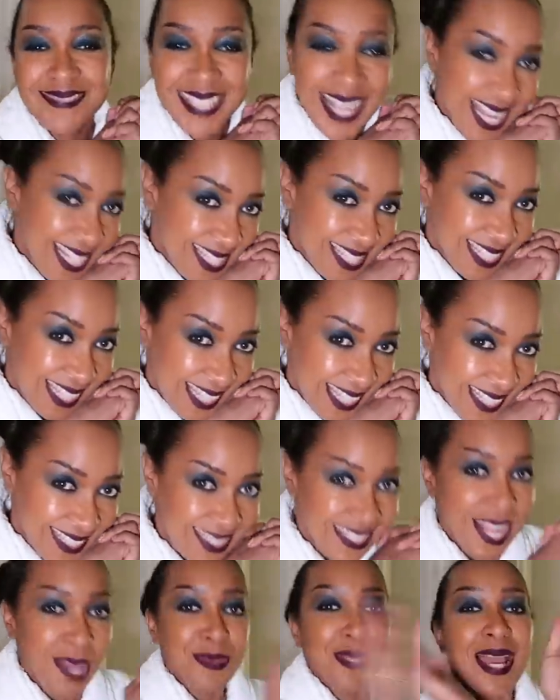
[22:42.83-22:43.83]
That's
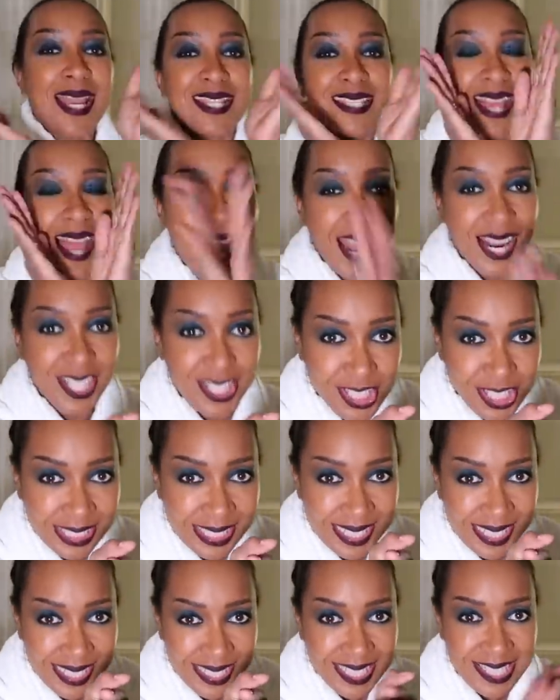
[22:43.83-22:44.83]
it. Now that is
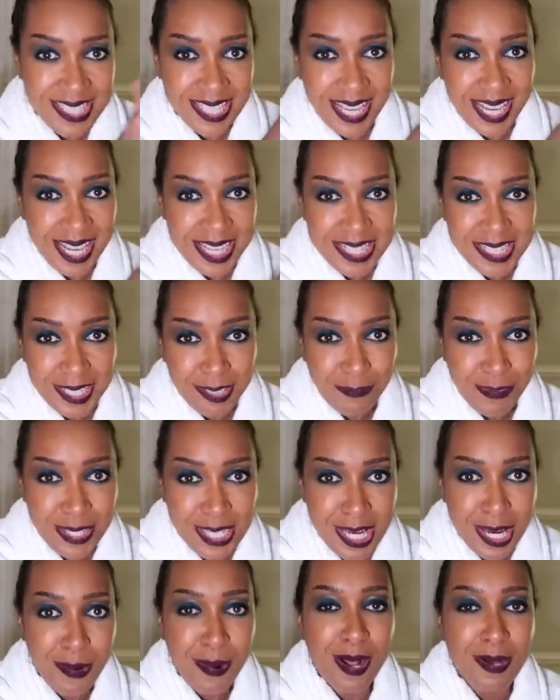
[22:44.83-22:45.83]
actually it. That's the end of the
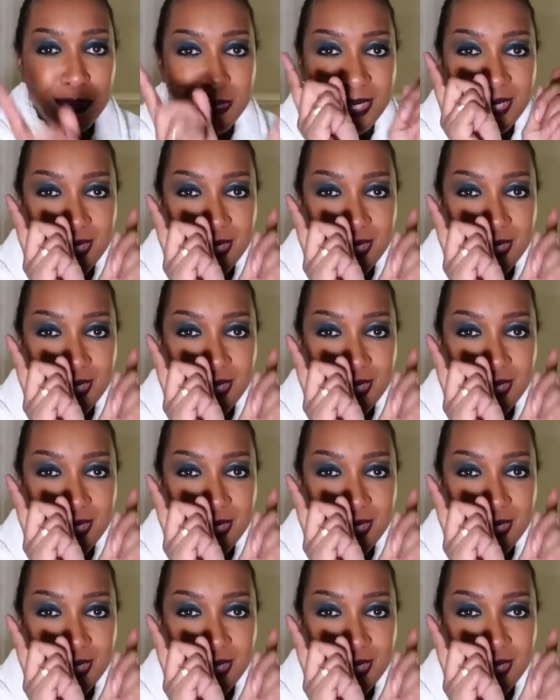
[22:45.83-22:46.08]
video. I will